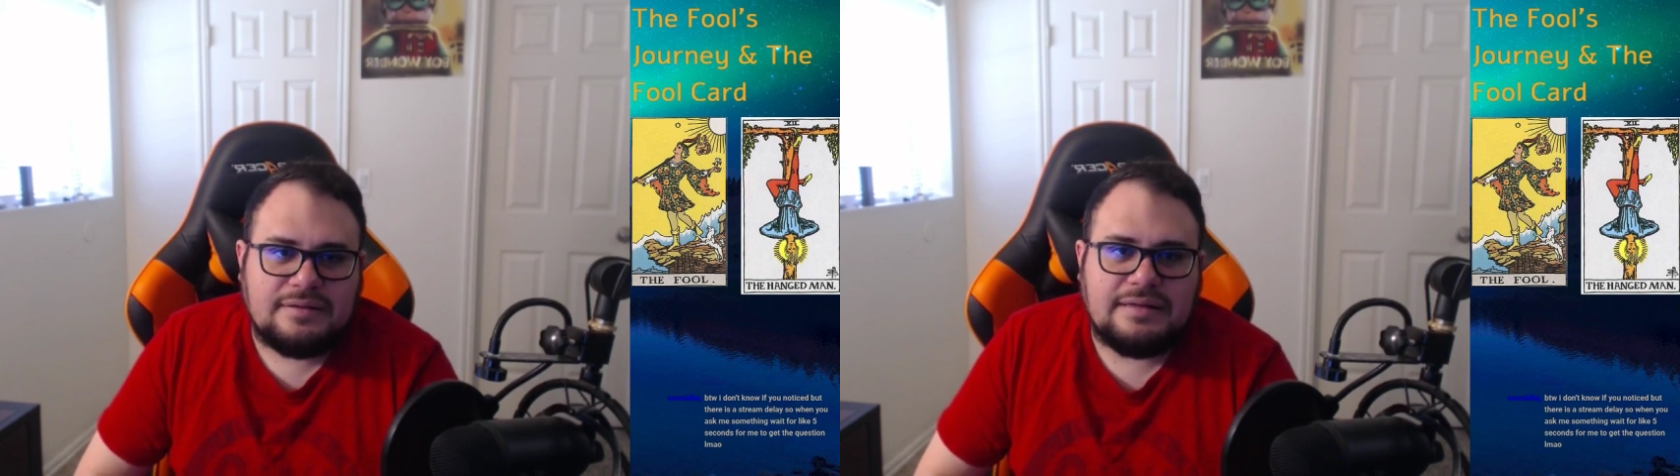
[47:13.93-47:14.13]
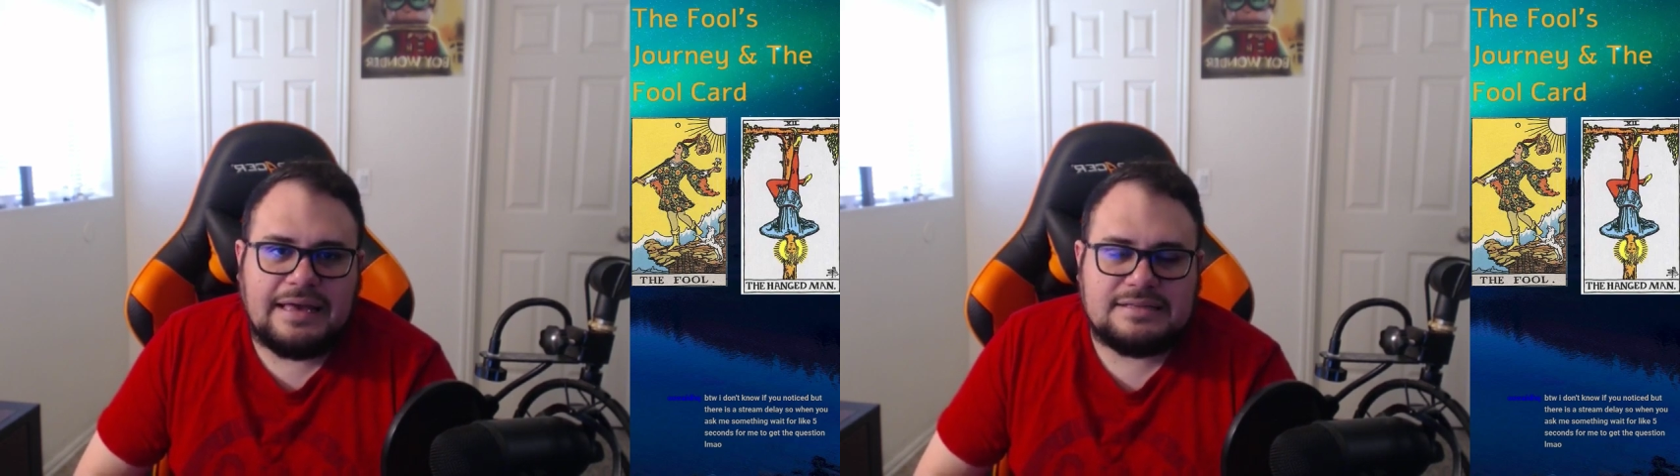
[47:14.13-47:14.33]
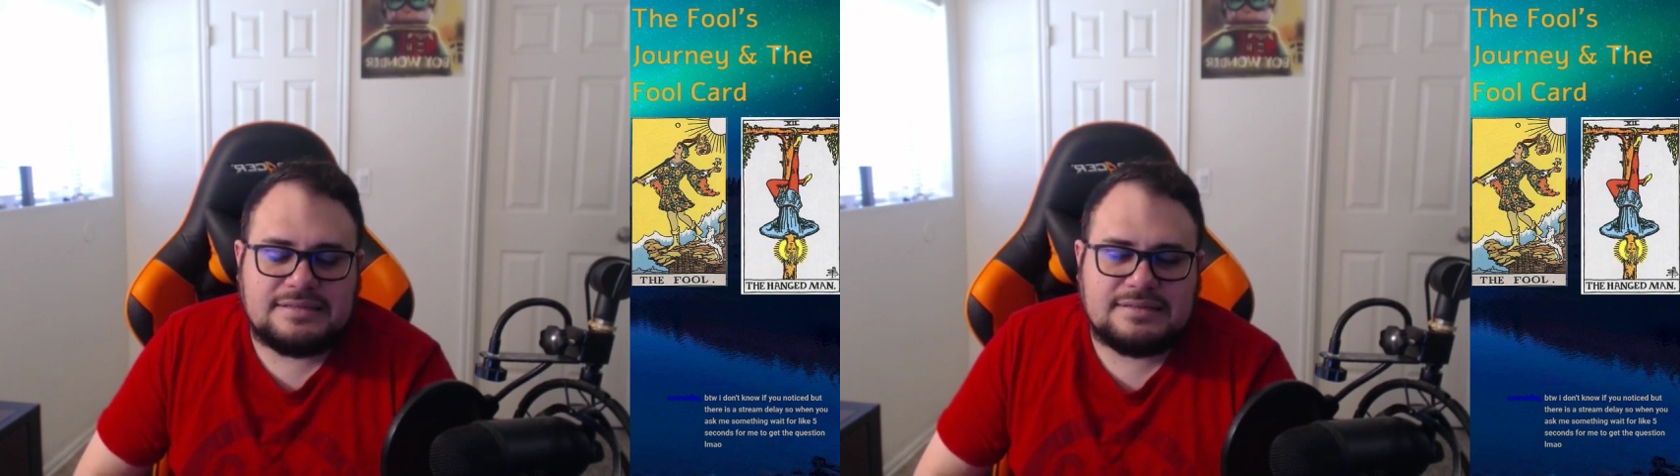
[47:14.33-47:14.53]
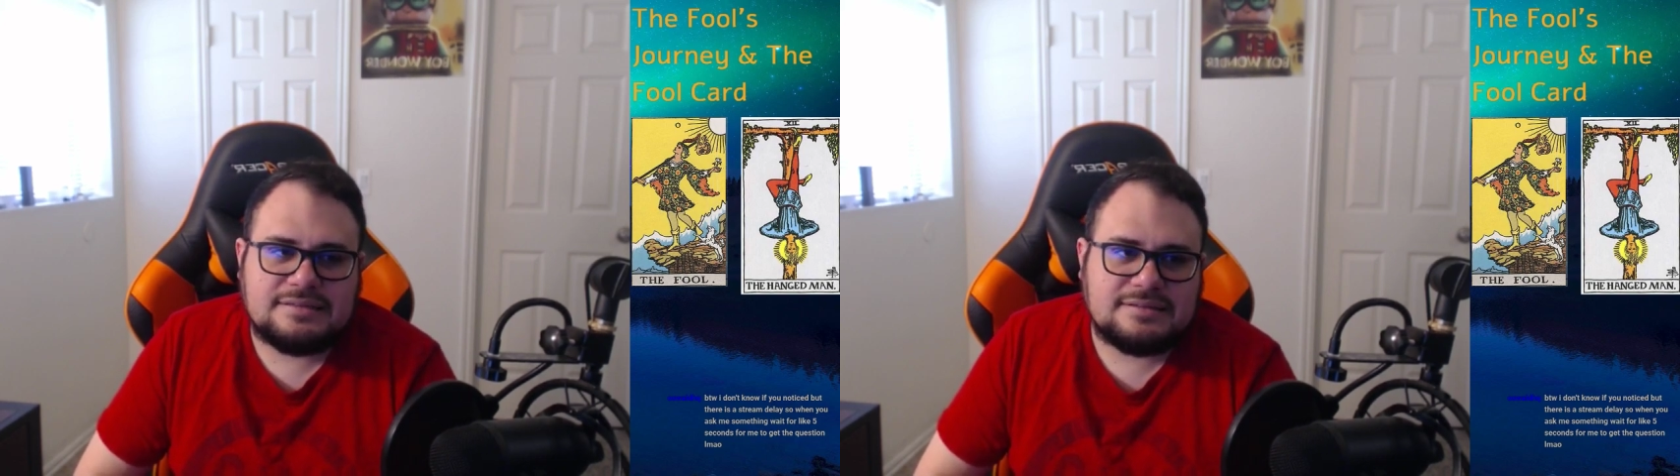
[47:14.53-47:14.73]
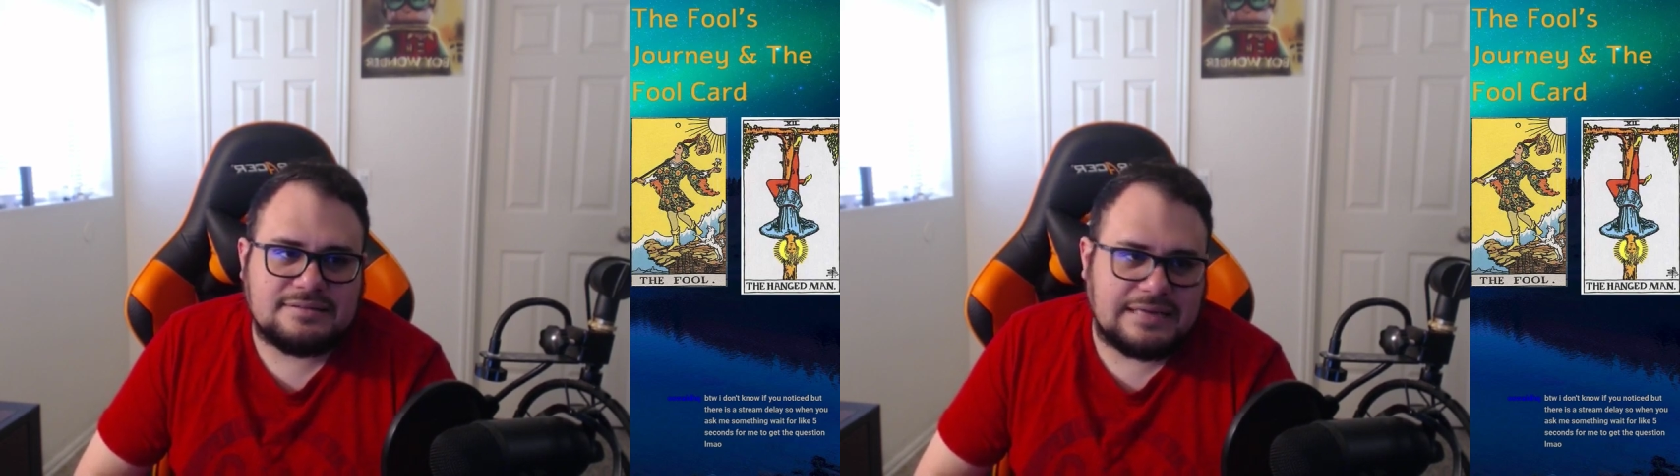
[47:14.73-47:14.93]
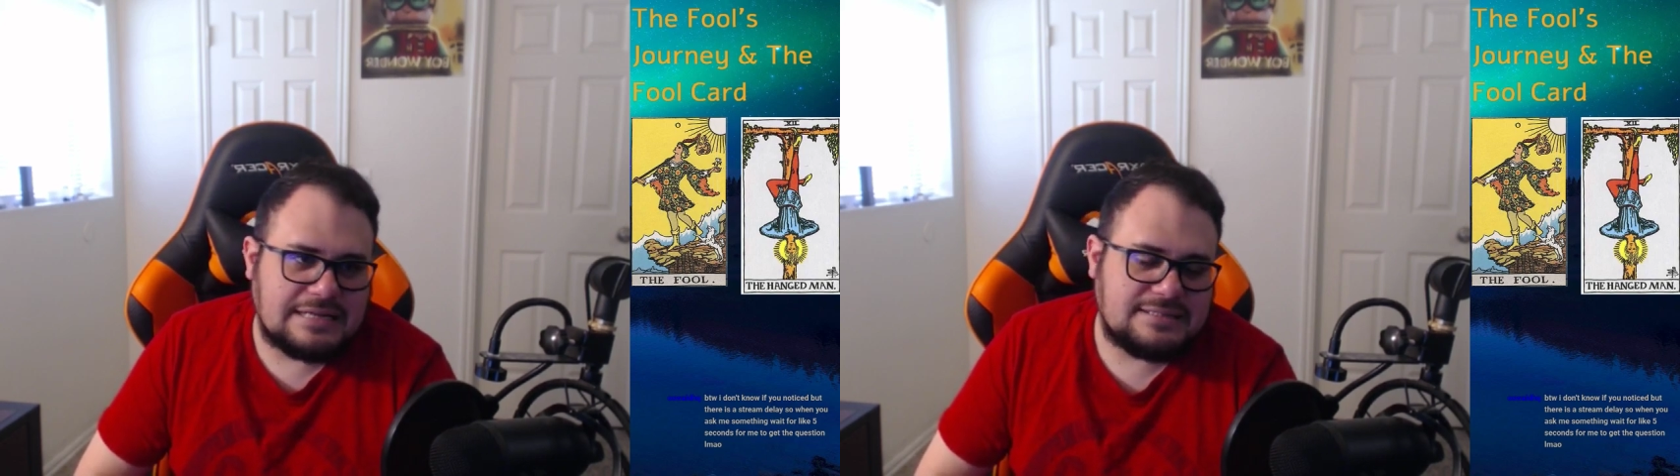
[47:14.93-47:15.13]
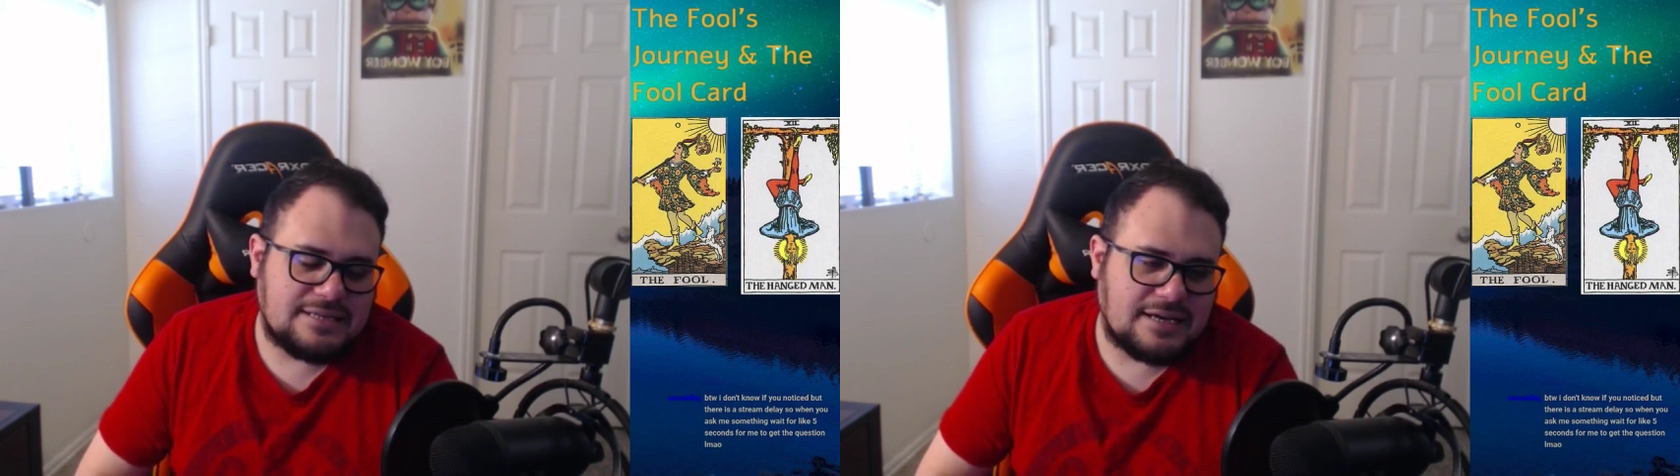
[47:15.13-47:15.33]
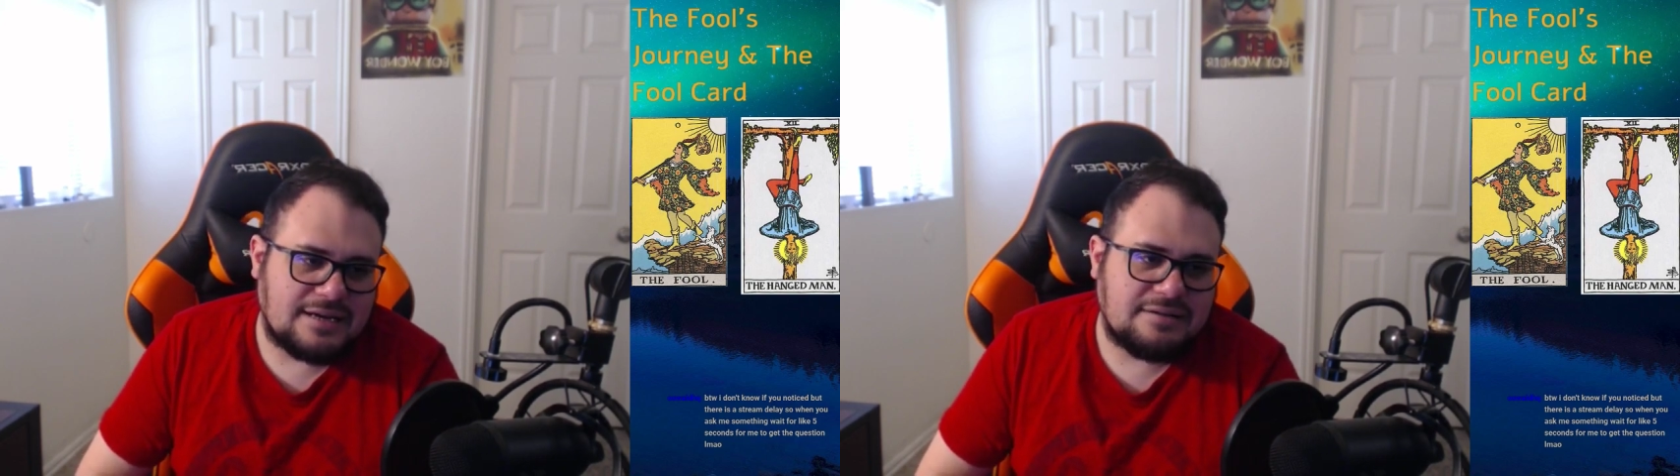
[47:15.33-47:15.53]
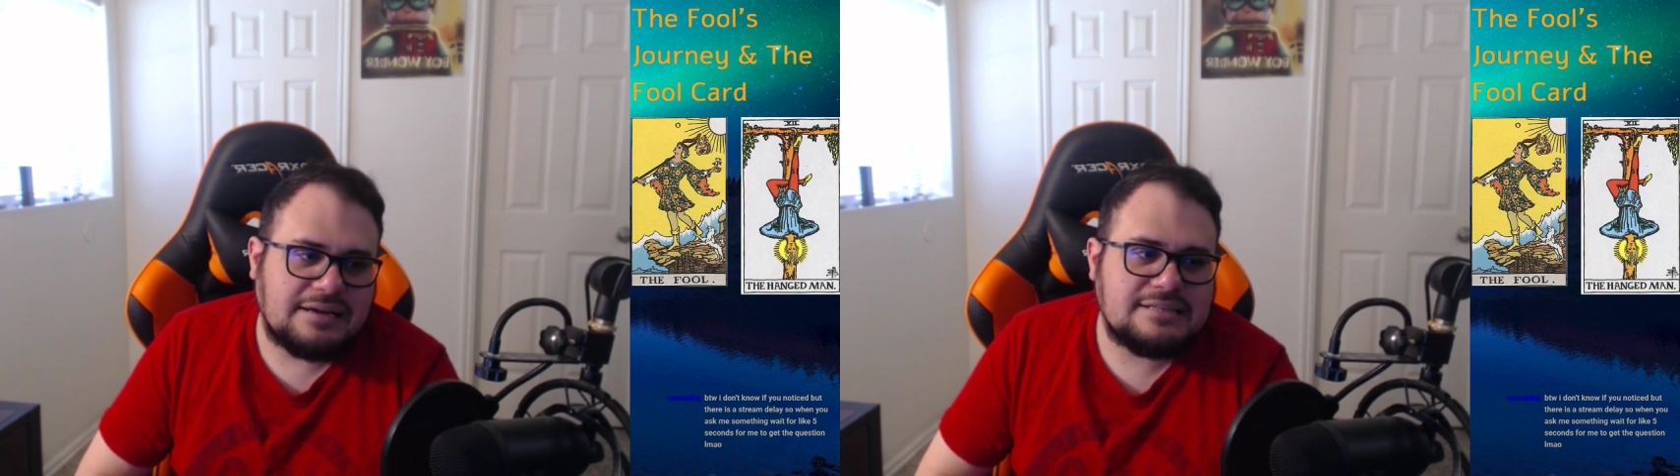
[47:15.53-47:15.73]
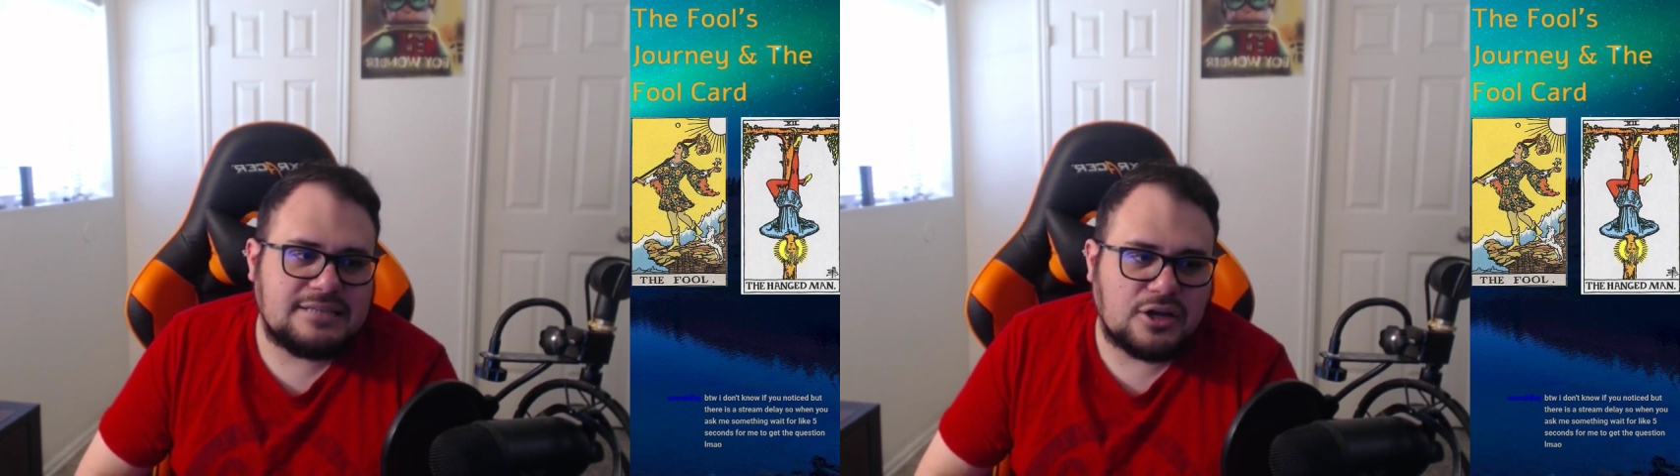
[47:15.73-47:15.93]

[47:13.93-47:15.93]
it's a